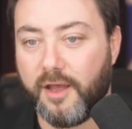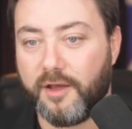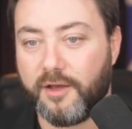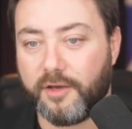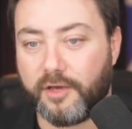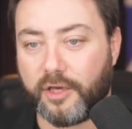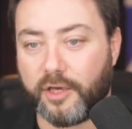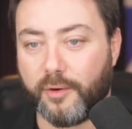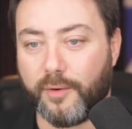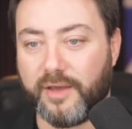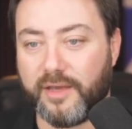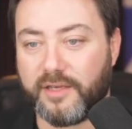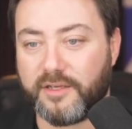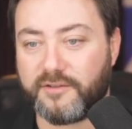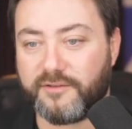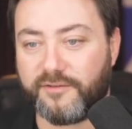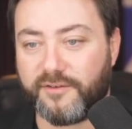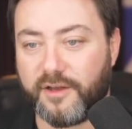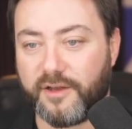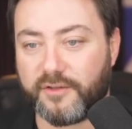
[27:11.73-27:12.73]
going as
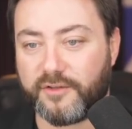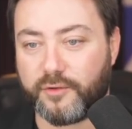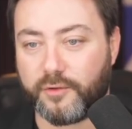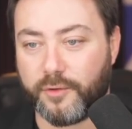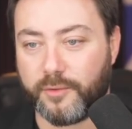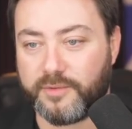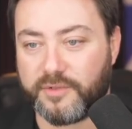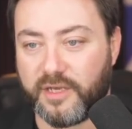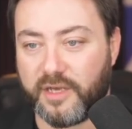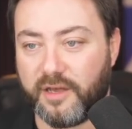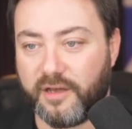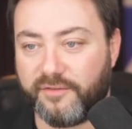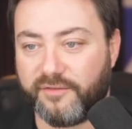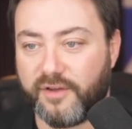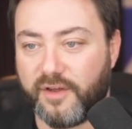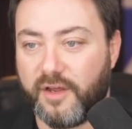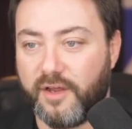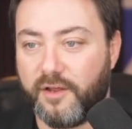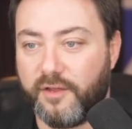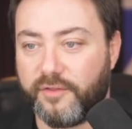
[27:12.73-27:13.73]
far to observe
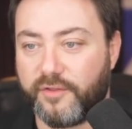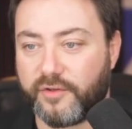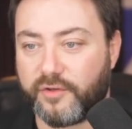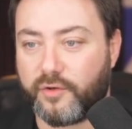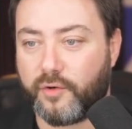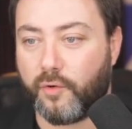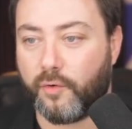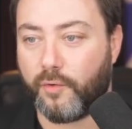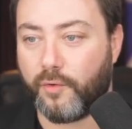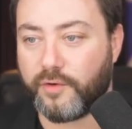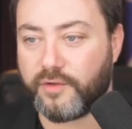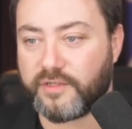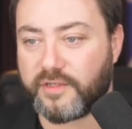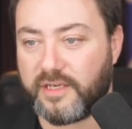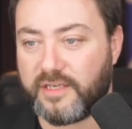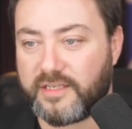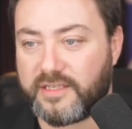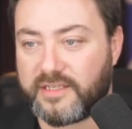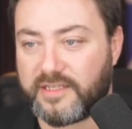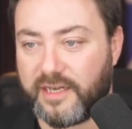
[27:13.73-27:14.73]
that cause
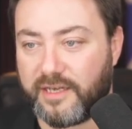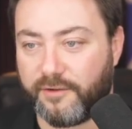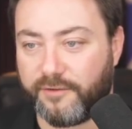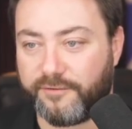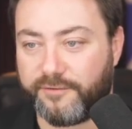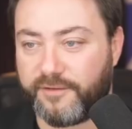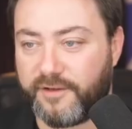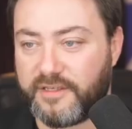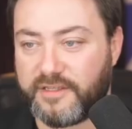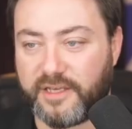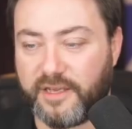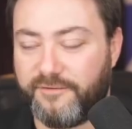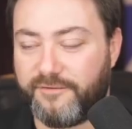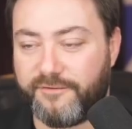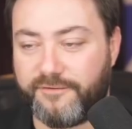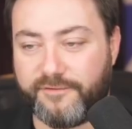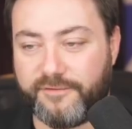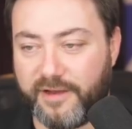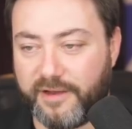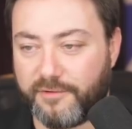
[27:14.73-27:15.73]
itself is a
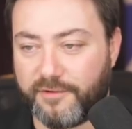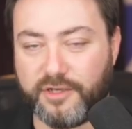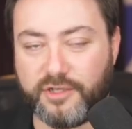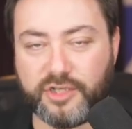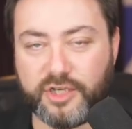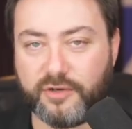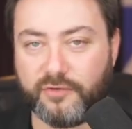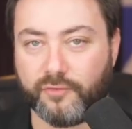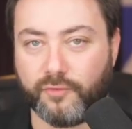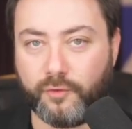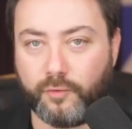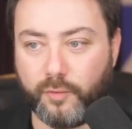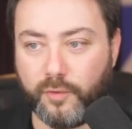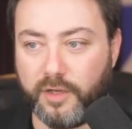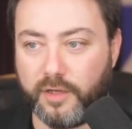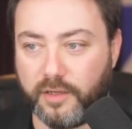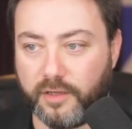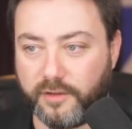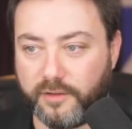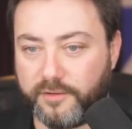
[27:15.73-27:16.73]
very general
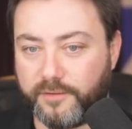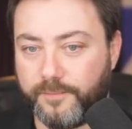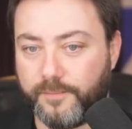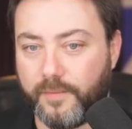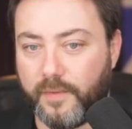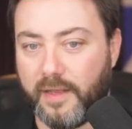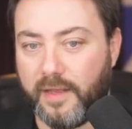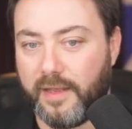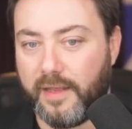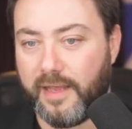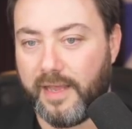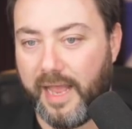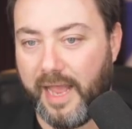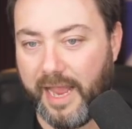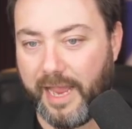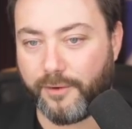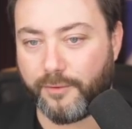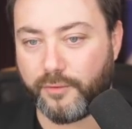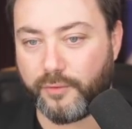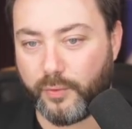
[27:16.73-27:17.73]
word.
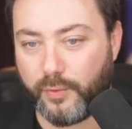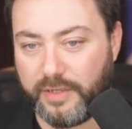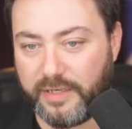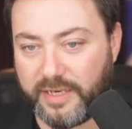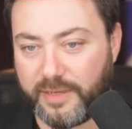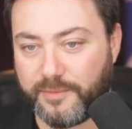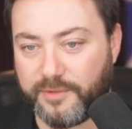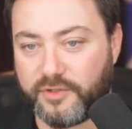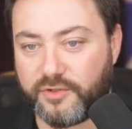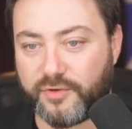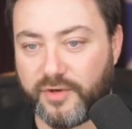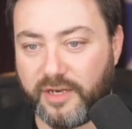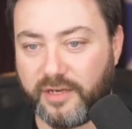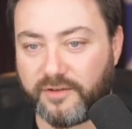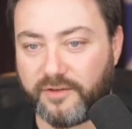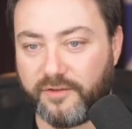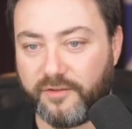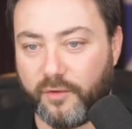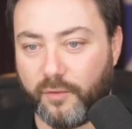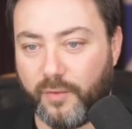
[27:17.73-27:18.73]
How do we demonstrate
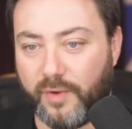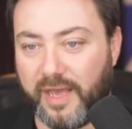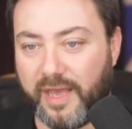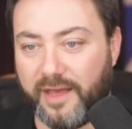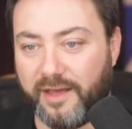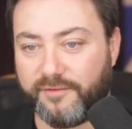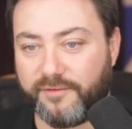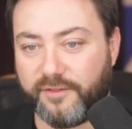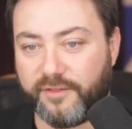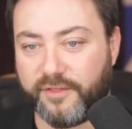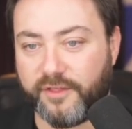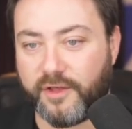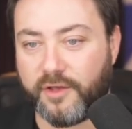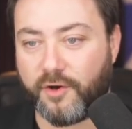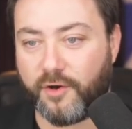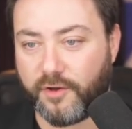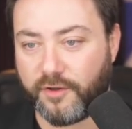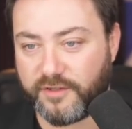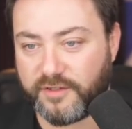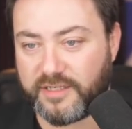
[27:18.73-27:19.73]
that we have the
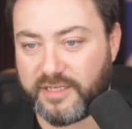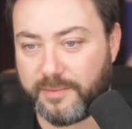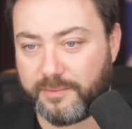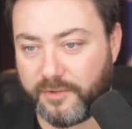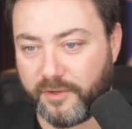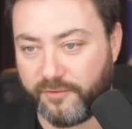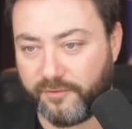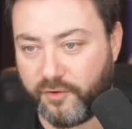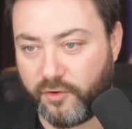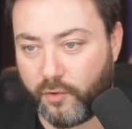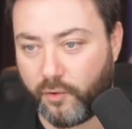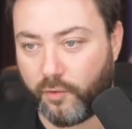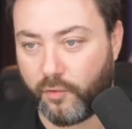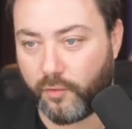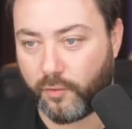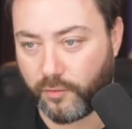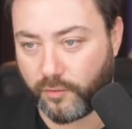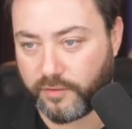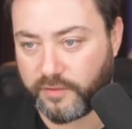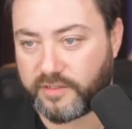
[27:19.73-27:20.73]
concept of
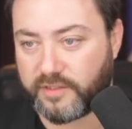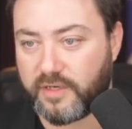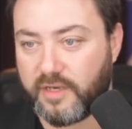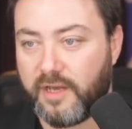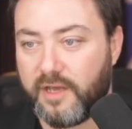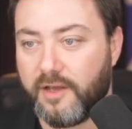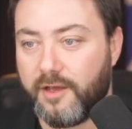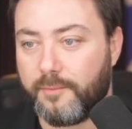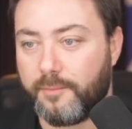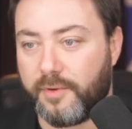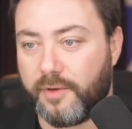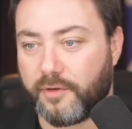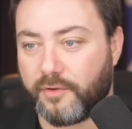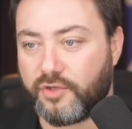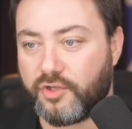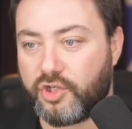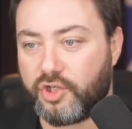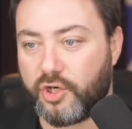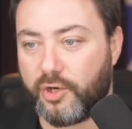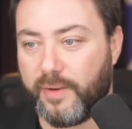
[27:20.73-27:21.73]
cause beyond
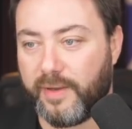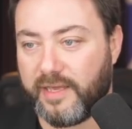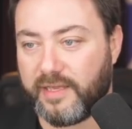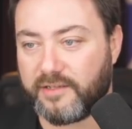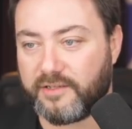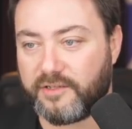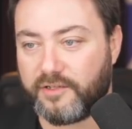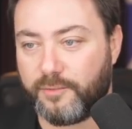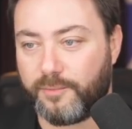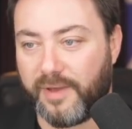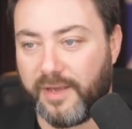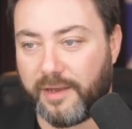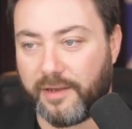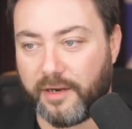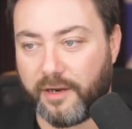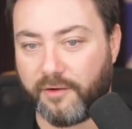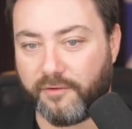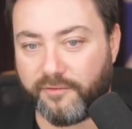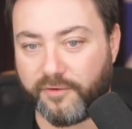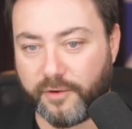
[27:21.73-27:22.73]
showing it to be in
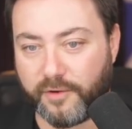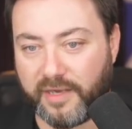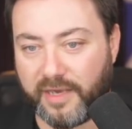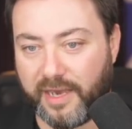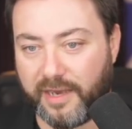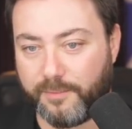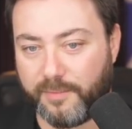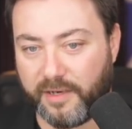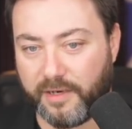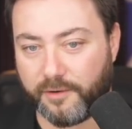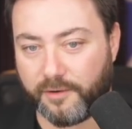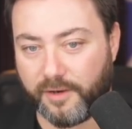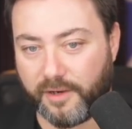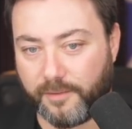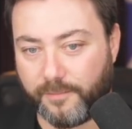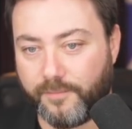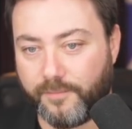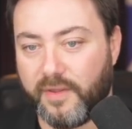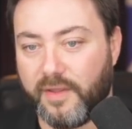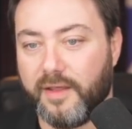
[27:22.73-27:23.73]
our vocabulary?
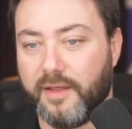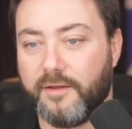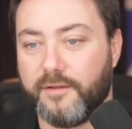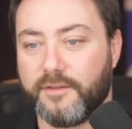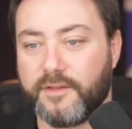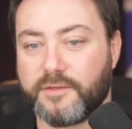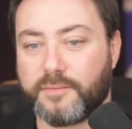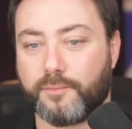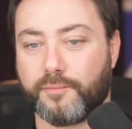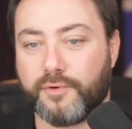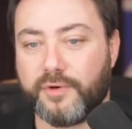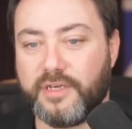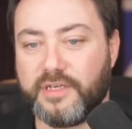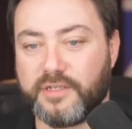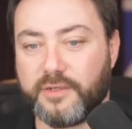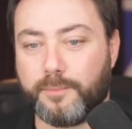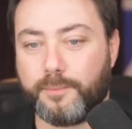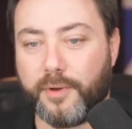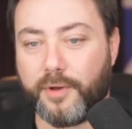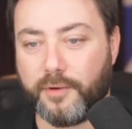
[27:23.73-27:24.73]
This
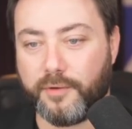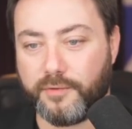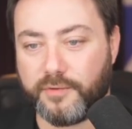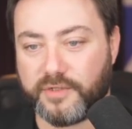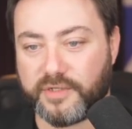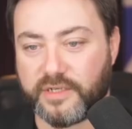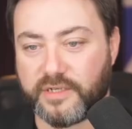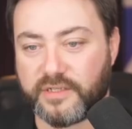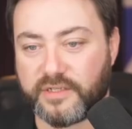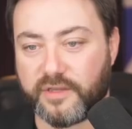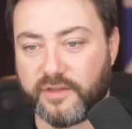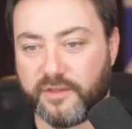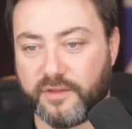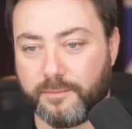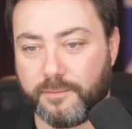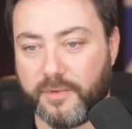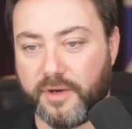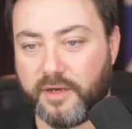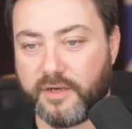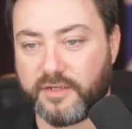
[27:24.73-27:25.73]
presupposes the
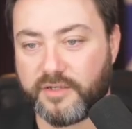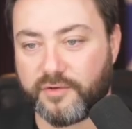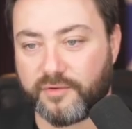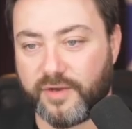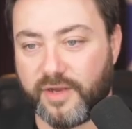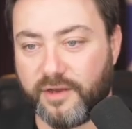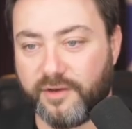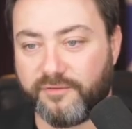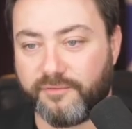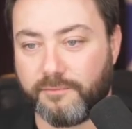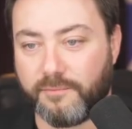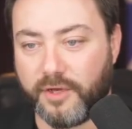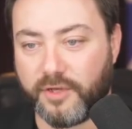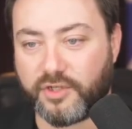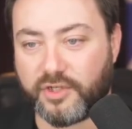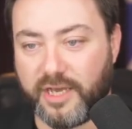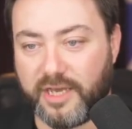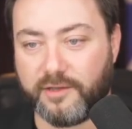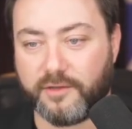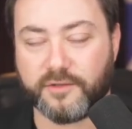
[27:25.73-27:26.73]
mastery of much
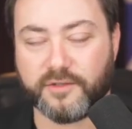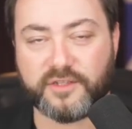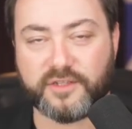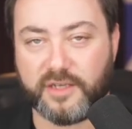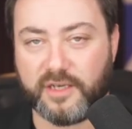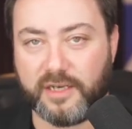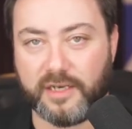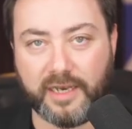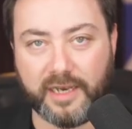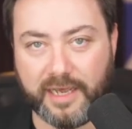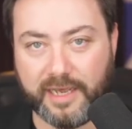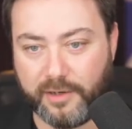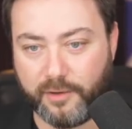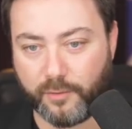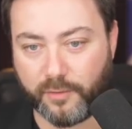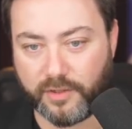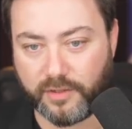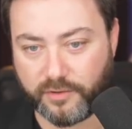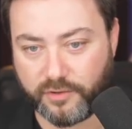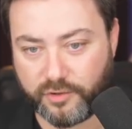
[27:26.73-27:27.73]
else in
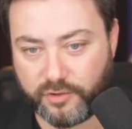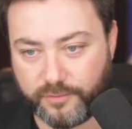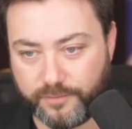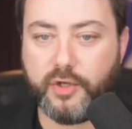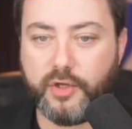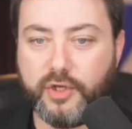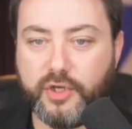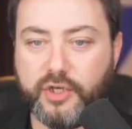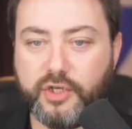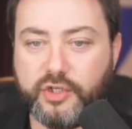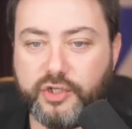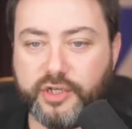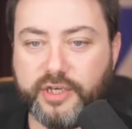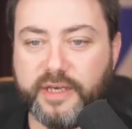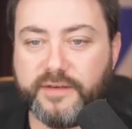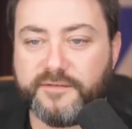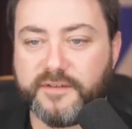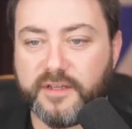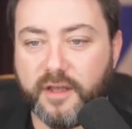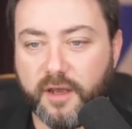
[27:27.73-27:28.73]
language. She
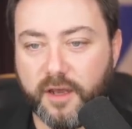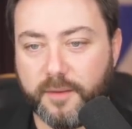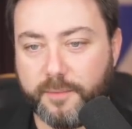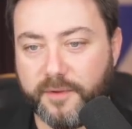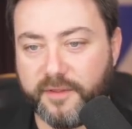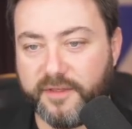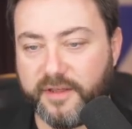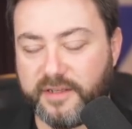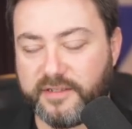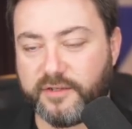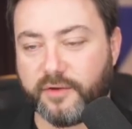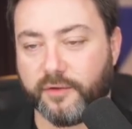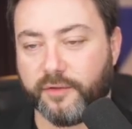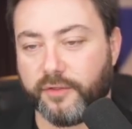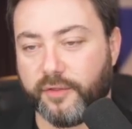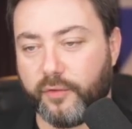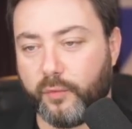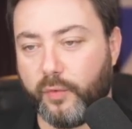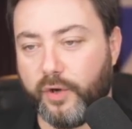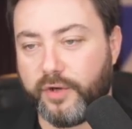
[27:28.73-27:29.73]
gives the hypothetical that
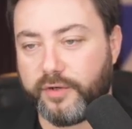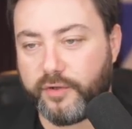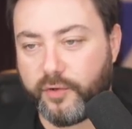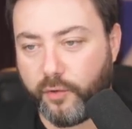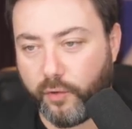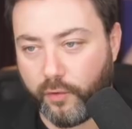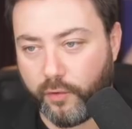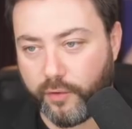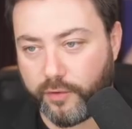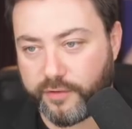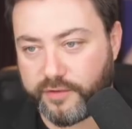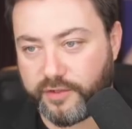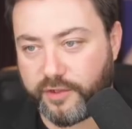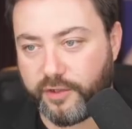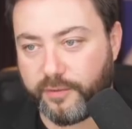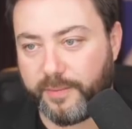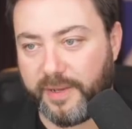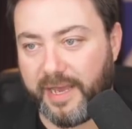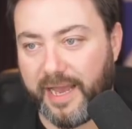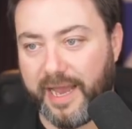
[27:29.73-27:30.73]
the word cause could
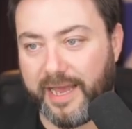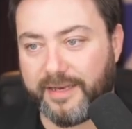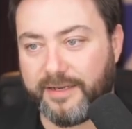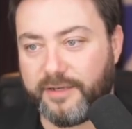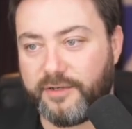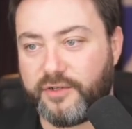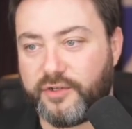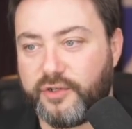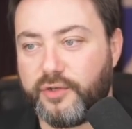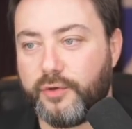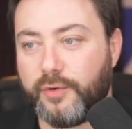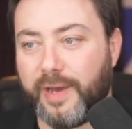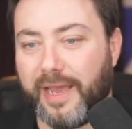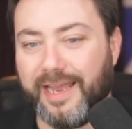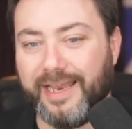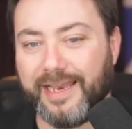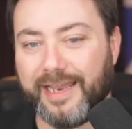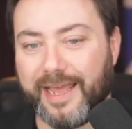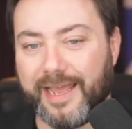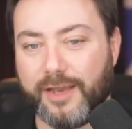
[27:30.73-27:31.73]
be added to a
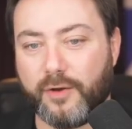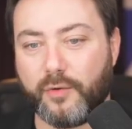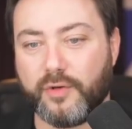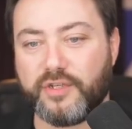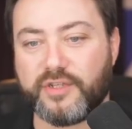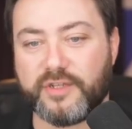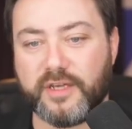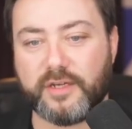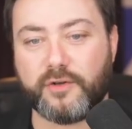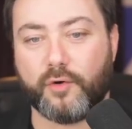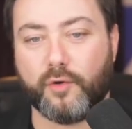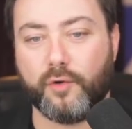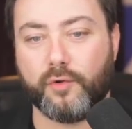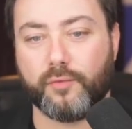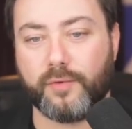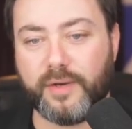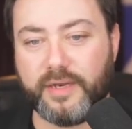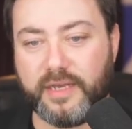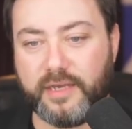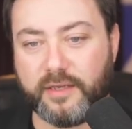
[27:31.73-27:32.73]
language that
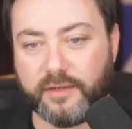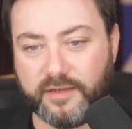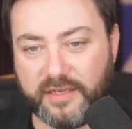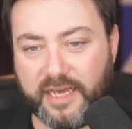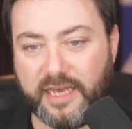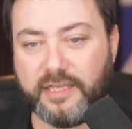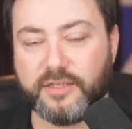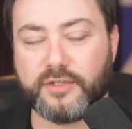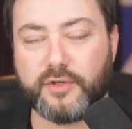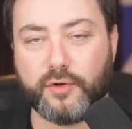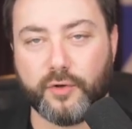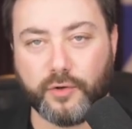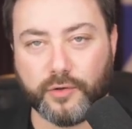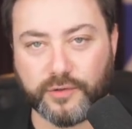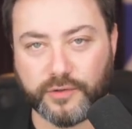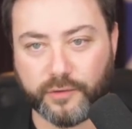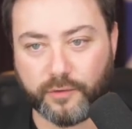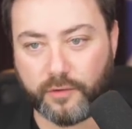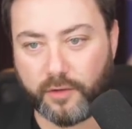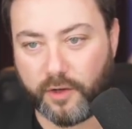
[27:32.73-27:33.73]
already contains
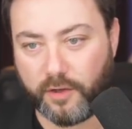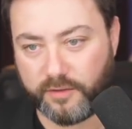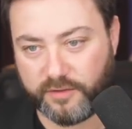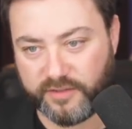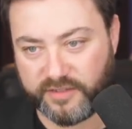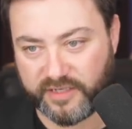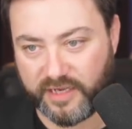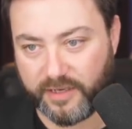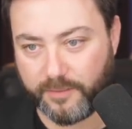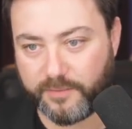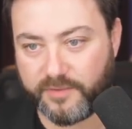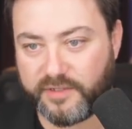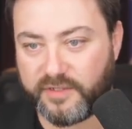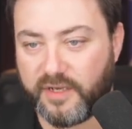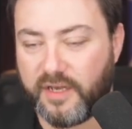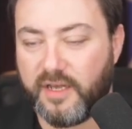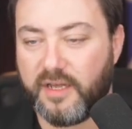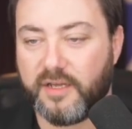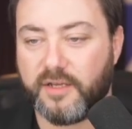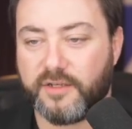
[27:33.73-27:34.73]
causal concepts,
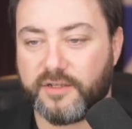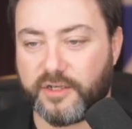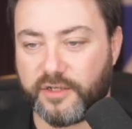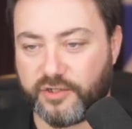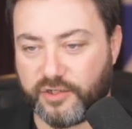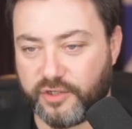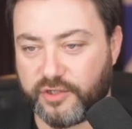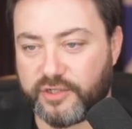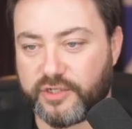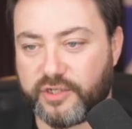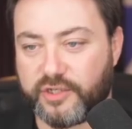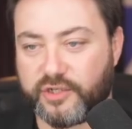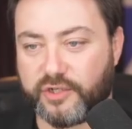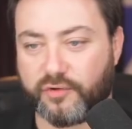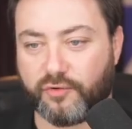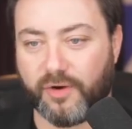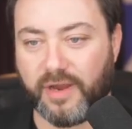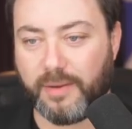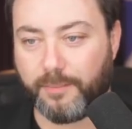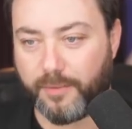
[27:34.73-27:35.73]
such as
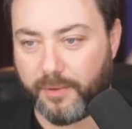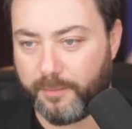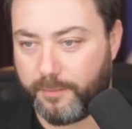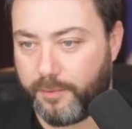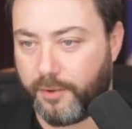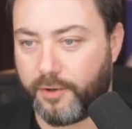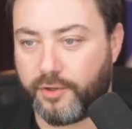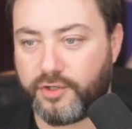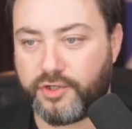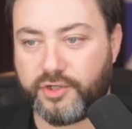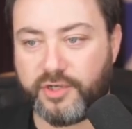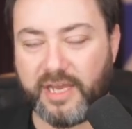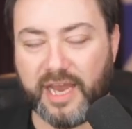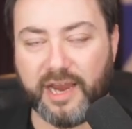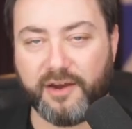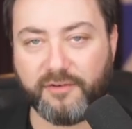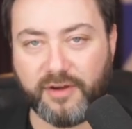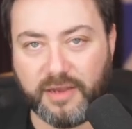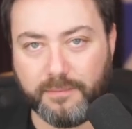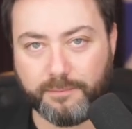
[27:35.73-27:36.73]
scrape, push,
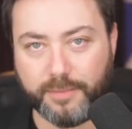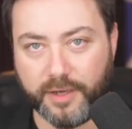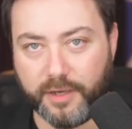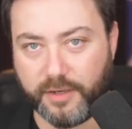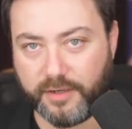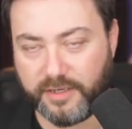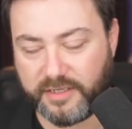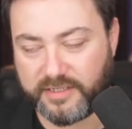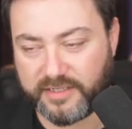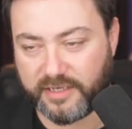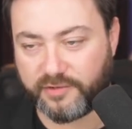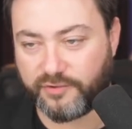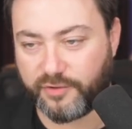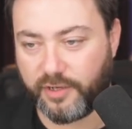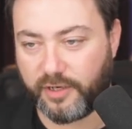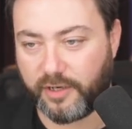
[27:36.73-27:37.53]
carry, burn, etc.,